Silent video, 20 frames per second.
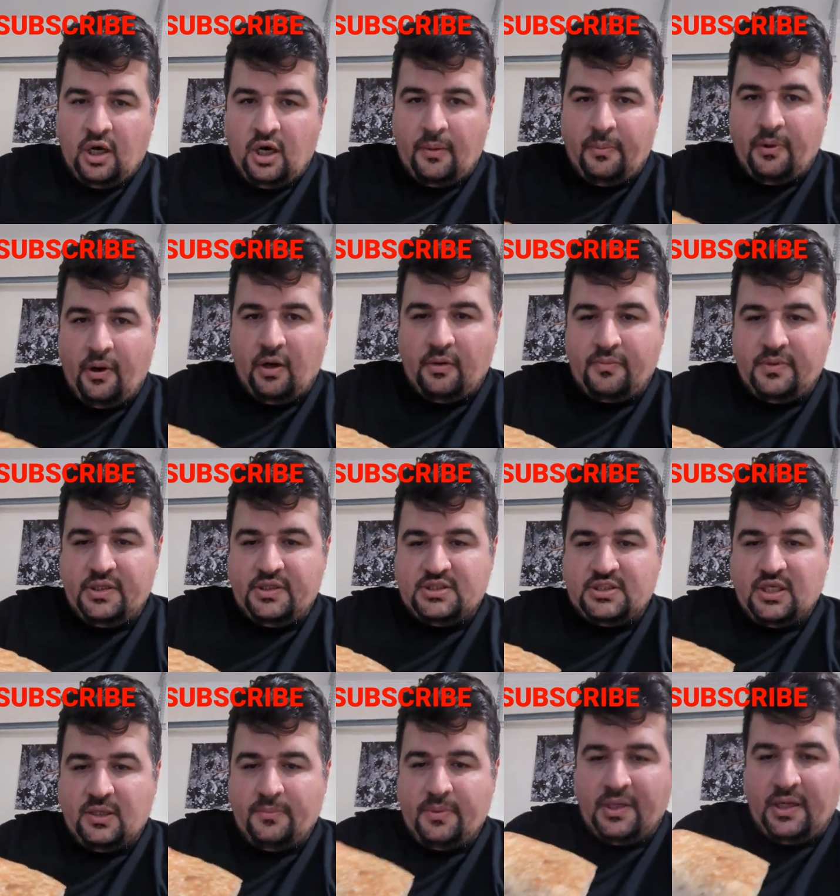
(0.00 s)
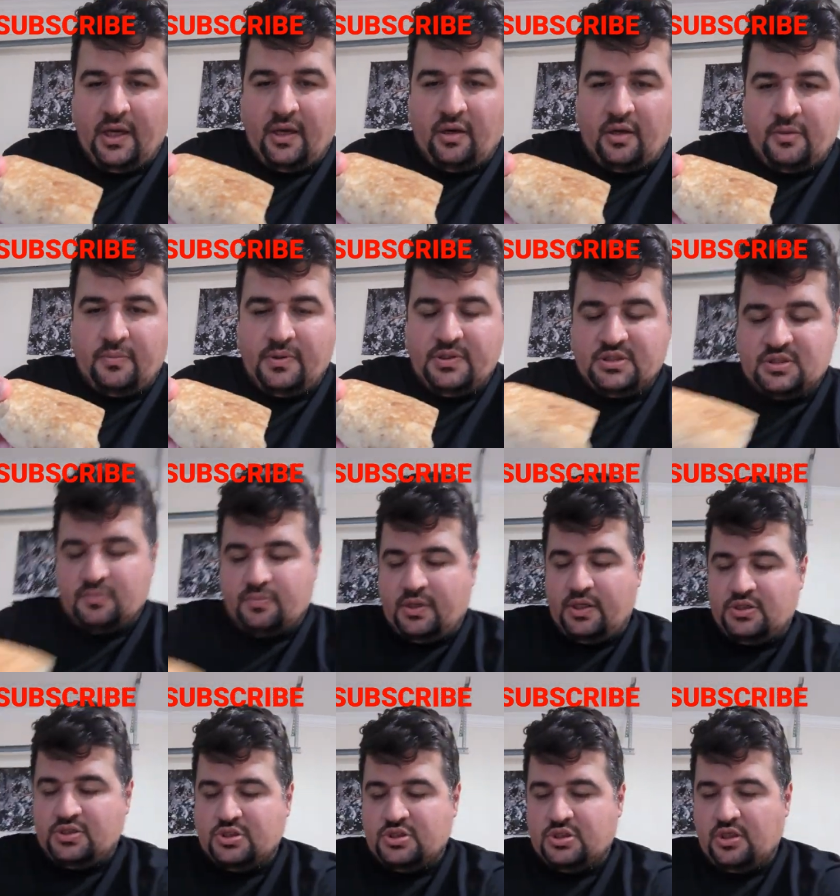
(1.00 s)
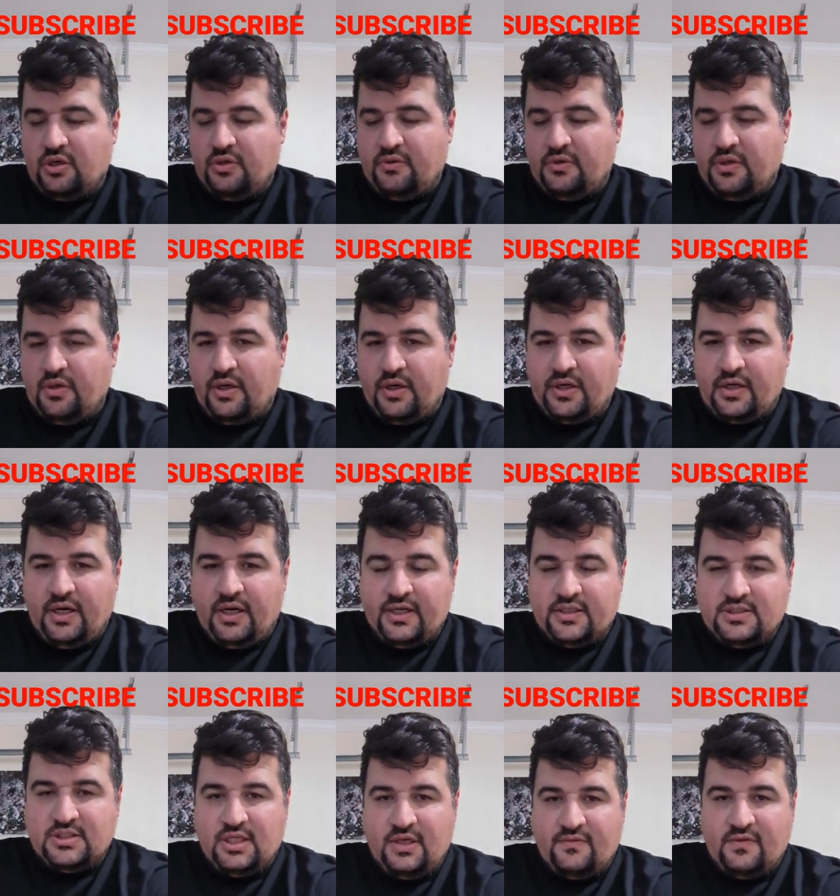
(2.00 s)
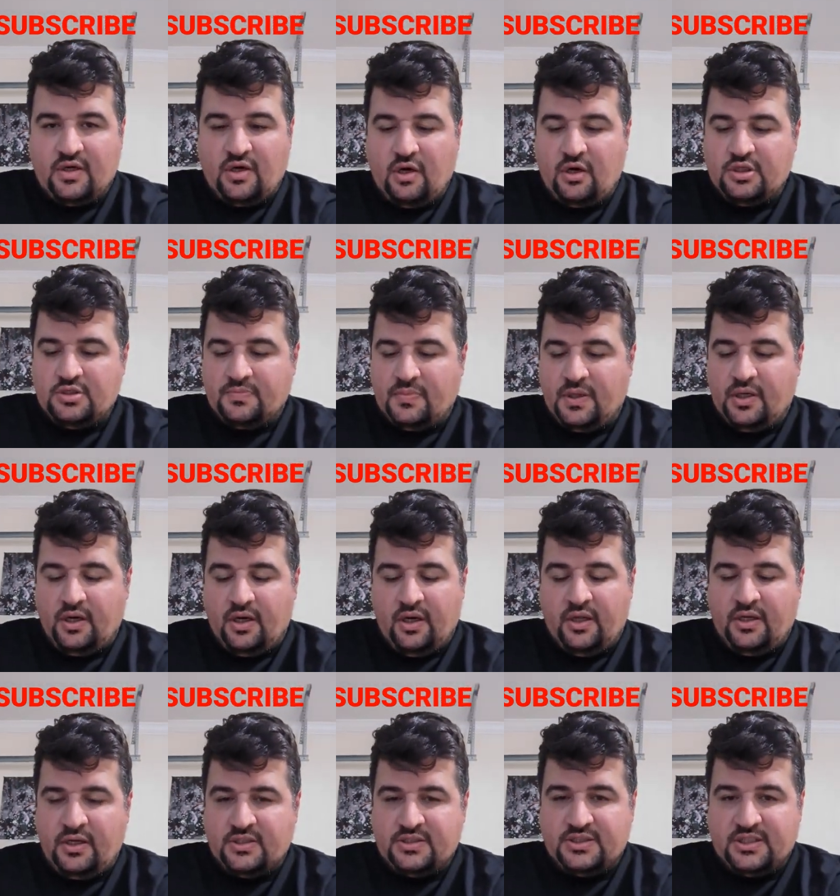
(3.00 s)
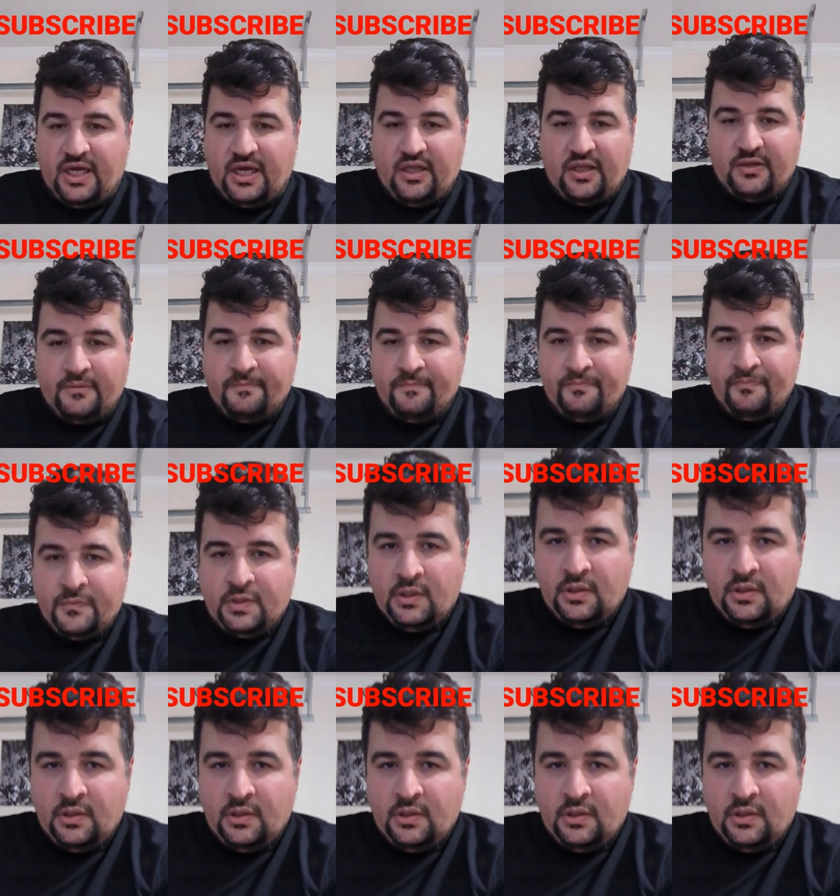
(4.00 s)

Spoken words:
I'll probably be skimping out on a piece of bread just so, you know, I can save the carbs. But other than the salad,